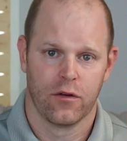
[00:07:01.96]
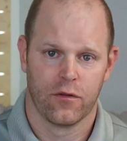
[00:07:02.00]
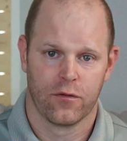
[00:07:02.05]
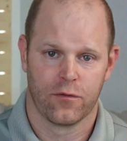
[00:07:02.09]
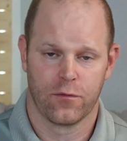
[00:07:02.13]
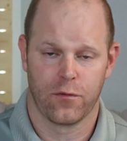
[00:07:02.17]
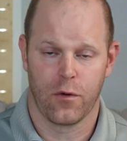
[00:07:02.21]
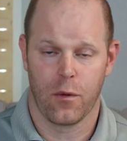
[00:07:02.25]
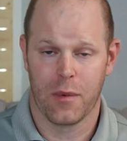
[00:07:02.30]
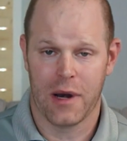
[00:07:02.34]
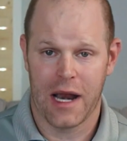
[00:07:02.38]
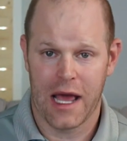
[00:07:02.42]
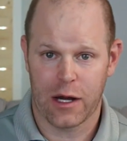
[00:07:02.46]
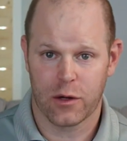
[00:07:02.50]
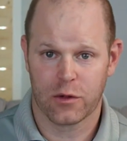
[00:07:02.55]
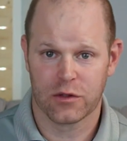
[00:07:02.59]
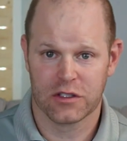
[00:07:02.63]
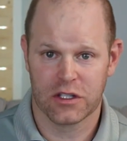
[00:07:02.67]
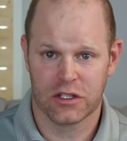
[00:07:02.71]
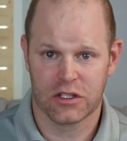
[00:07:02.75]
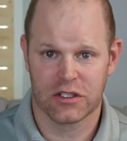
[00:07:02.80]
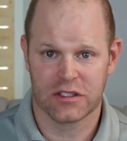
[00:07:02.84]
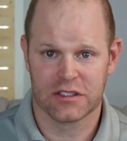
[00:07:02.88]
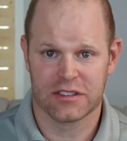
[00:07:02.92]
From an
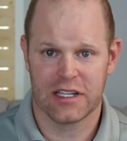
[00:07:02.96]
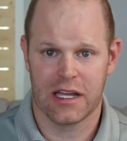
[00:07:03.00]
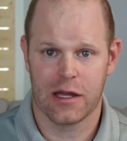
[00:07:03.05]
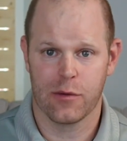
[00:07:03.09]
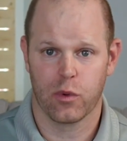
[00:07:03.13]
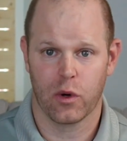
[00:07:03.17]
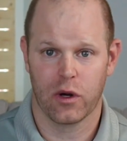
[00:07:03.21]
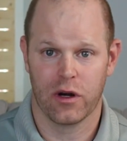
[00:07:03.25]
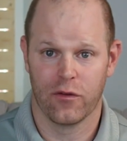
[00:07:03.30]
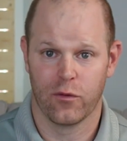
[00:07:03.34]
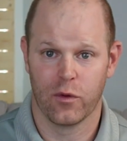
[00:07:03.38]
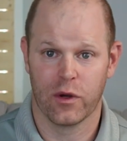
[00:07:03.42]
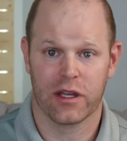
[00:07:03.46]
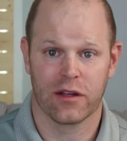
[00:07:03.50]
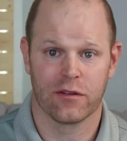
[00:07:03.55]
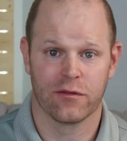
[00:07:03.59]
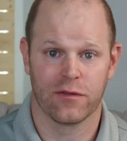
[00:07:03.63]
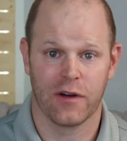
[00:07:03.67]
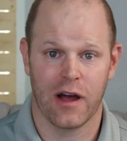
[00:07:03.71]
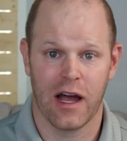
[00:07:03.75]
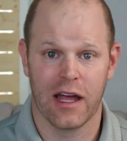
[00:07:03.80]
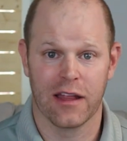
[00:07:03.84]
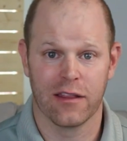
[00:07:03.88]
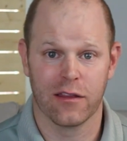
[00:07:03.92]
acquisition standpoint, if we can
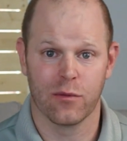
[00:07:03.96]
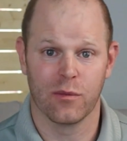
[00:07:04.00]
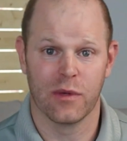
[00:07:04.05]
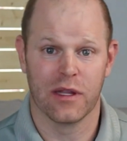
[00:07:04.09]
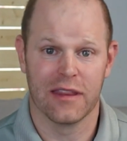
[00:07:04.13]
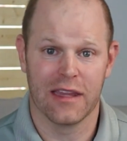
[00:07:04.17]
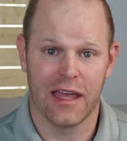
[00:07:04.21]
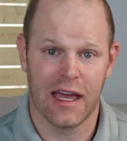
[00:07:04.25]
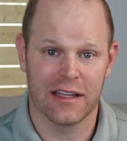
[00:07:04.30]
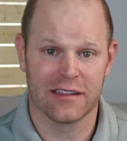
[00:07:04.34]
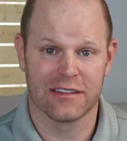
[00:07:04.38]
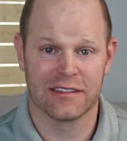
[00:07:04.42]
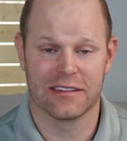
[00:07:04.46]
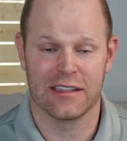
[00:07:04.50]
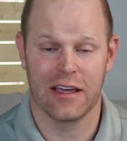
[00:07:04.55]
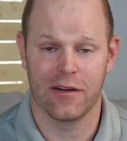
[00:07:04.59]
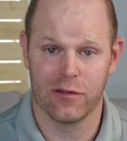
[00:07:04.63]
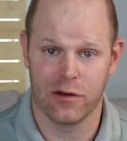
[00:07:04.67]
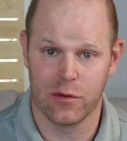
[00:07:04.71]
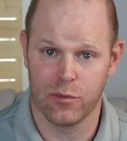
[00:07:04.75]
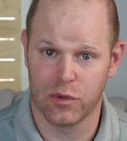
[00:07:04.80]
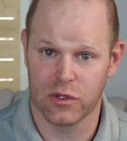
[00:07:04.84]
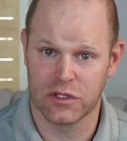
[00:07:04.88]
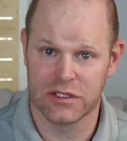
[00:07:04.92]
find them in that
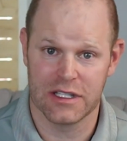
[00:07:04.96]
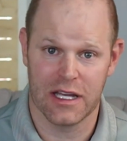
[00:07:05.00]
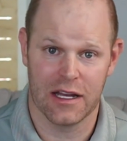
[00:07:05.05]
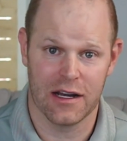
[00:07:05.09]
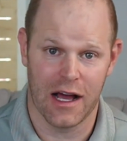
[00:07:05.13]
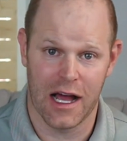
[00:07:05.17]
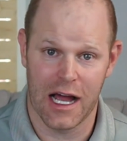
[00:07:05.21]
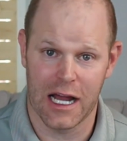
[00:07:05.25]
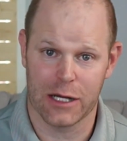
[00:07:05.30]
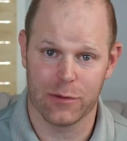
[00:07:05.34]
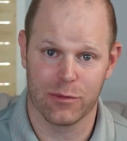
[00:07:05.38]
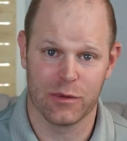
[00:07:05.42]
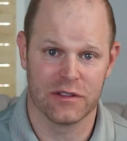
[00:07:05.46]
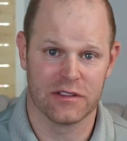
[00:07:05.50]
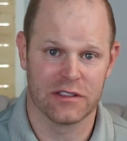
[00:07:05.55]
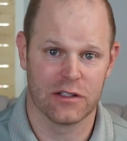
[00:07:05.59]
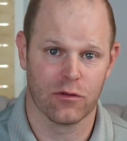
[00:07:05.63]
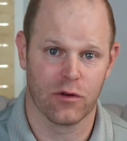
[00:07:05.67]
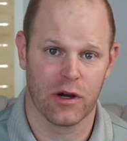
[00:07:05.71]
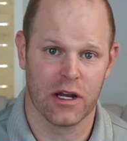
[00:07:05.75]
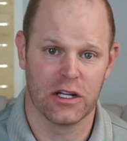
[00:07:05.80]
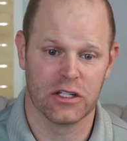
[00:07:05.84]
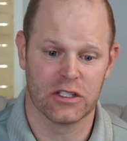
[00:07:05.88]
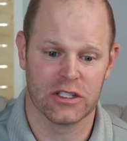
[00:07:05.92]
70% occupancy
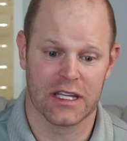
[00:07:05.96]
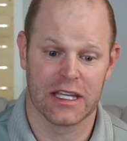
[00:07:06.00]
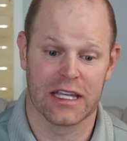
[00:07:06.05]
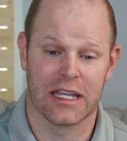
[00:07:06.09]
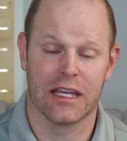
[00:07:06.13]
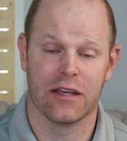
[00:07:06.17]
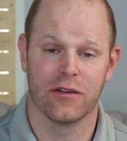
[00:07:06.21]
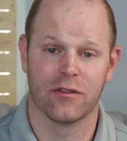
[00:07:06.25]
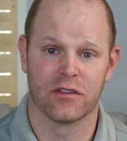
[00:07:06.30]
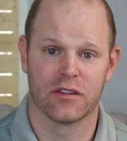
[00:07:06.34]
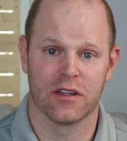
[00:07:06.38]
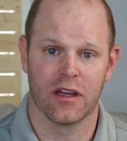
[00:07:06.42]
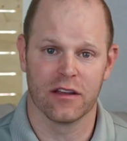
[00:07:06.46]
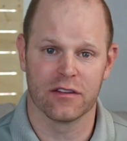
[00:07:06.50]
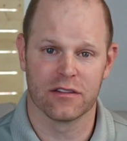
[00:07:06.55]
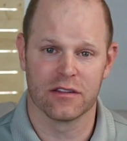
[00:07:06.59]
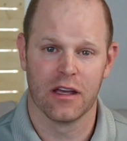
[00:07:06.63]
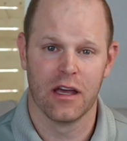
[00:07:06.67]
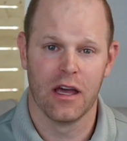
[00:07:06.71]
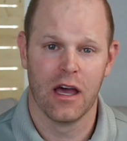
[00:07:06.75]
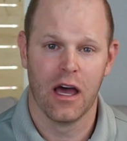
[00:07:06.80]
range, it gives us